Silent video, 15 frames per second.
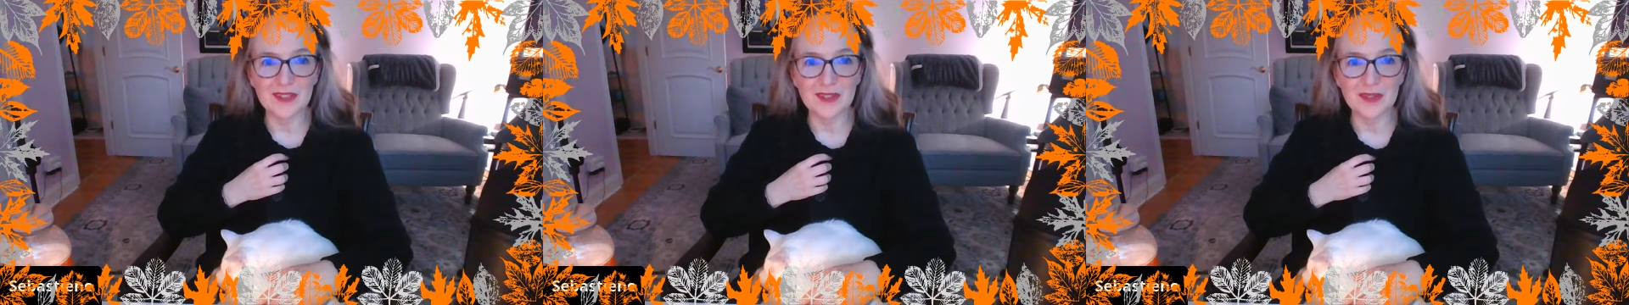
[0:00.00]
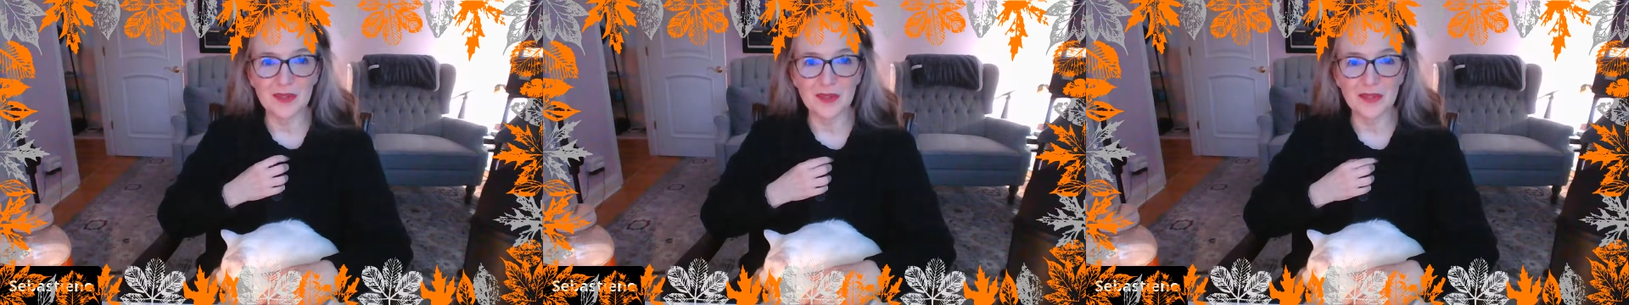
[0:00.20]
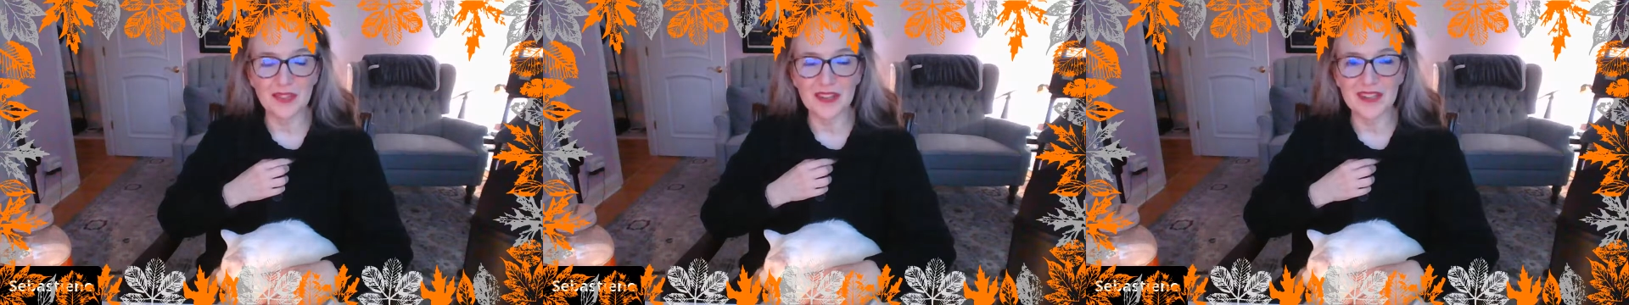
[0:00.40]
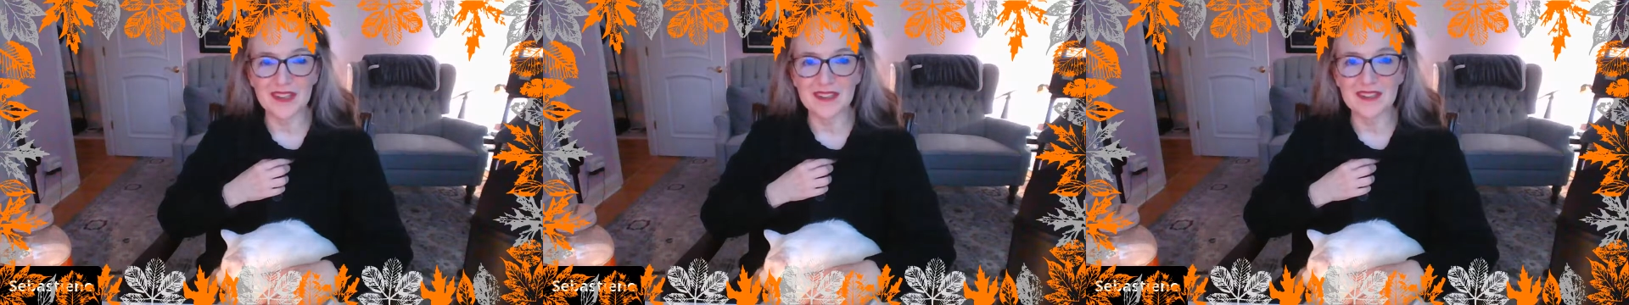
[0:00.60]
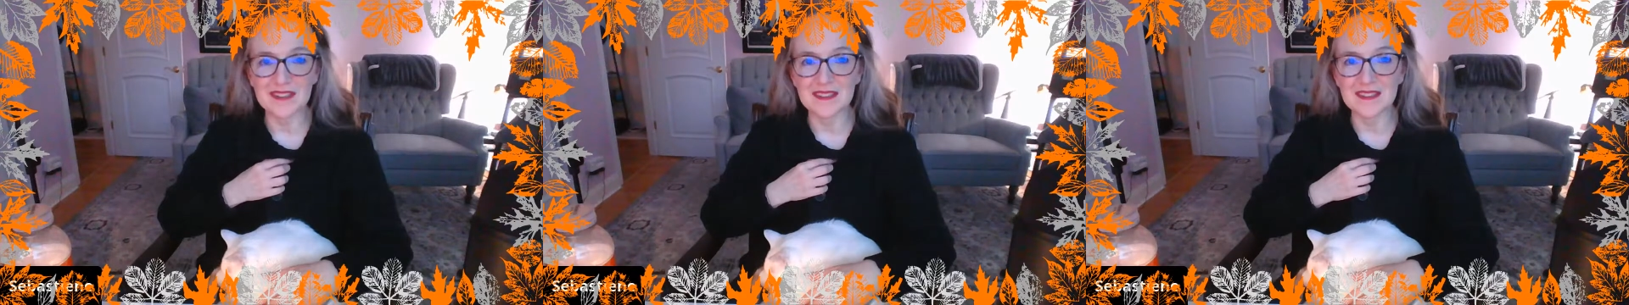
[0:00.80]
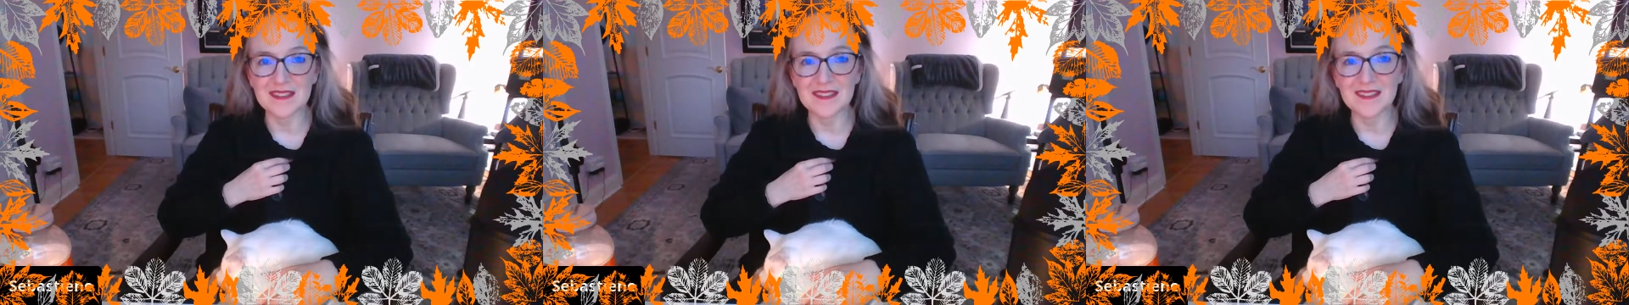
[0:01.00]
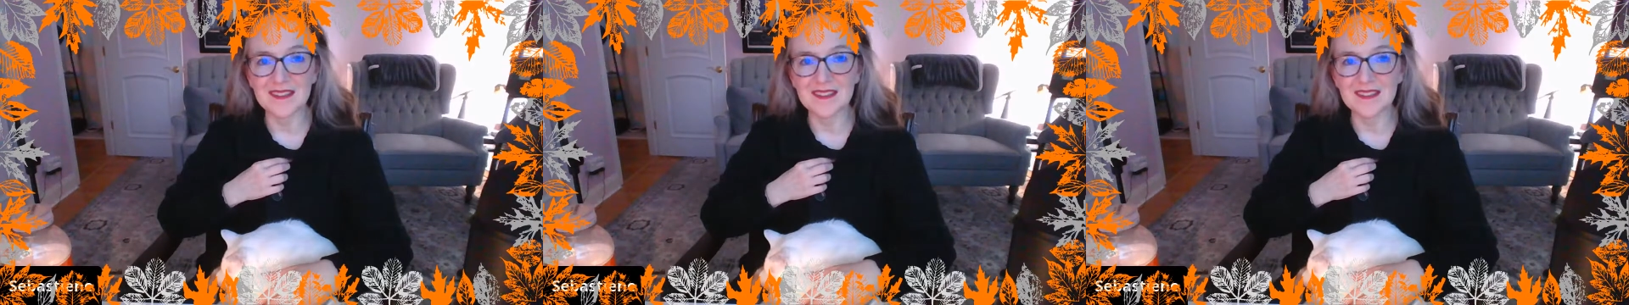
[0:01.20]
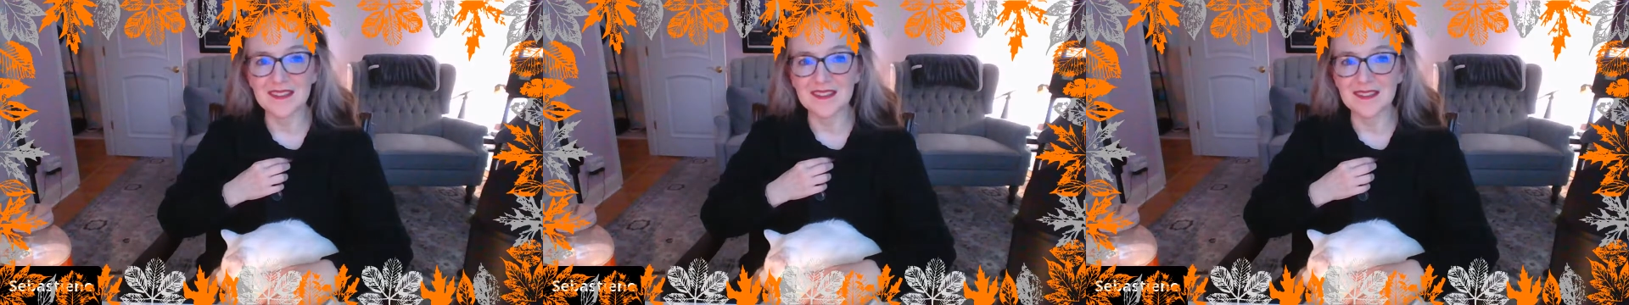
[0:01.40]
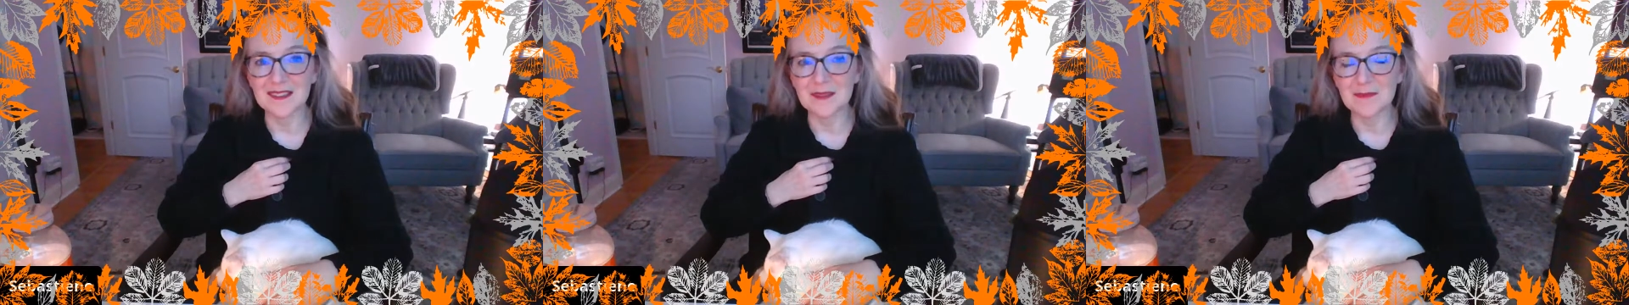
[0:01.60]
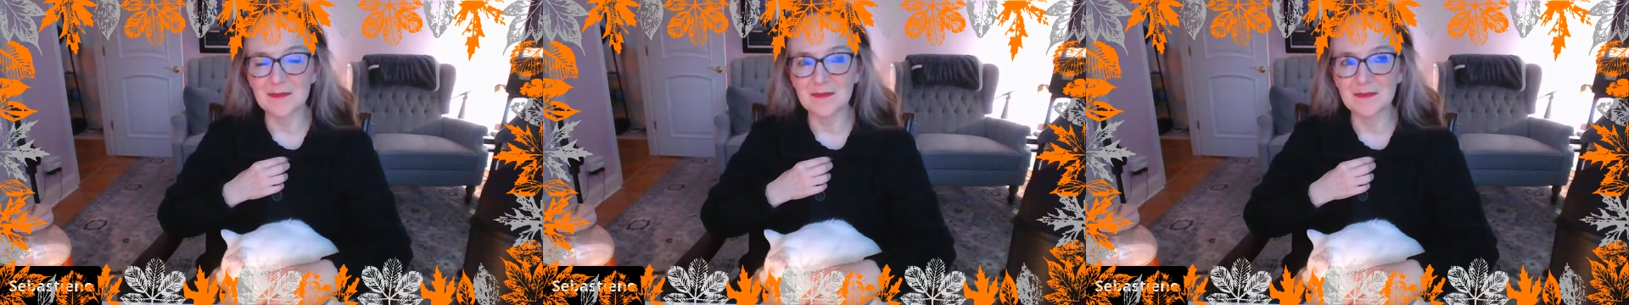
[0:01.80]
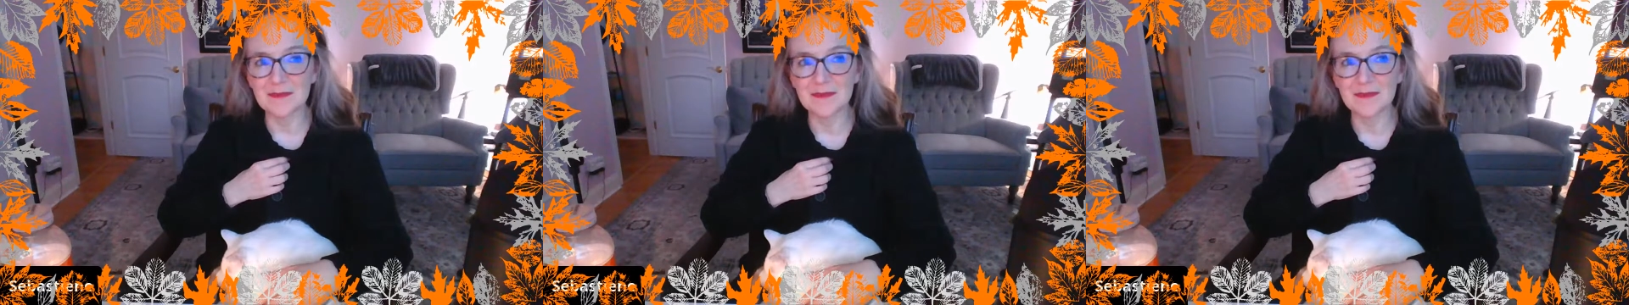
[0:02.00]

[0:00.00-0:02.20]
and the whole thing, and um,